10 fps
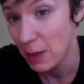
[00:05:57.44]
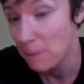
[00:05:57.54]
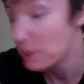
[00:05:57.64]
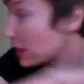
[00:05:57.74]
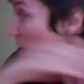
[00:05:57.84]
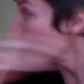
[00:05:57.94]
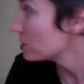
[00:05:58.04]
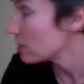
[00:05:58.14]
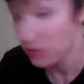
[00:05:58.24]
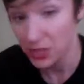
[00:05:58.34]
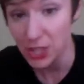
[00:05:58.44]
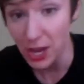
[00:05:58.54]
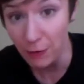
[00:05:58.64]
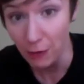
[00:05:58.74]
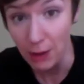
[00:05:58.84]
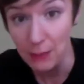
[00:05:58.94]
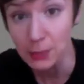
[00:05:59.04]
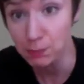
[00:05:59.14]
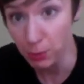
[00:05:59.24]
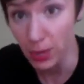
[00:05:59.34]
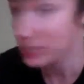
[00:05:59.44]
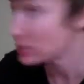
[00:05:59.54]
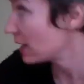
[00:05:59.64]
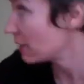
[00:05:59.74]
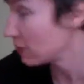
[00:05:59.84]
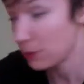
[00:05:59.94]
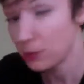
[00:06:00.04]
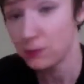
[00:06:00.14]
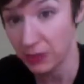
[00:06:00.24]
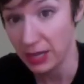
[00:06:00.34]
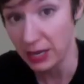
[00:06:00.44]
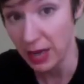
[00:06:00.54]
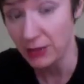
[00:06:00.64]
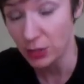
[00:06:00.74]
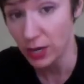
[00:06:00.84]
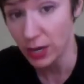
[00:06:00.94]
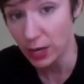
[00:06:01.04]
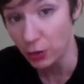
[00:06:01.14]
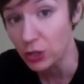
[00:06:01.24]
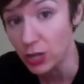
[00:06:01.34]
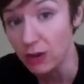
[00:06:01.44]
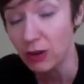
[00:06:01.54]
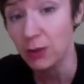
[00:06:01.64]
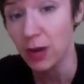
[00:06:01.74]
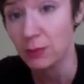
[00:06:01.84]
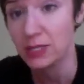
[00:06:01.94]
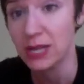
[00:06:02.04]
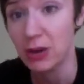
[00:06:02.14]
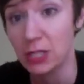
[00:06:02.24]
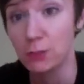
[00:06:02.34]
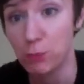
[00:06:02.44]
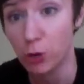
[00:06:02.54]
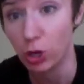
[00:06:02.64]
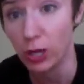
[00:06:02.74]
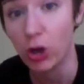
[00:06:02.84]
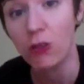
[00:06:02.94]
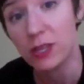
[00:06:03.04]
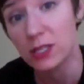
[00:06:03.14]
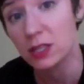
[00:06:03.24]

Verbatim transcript: Because the diaphragm is, as the diaphragm, it, as you inhale, your diaphragm comes down, it's pulling on this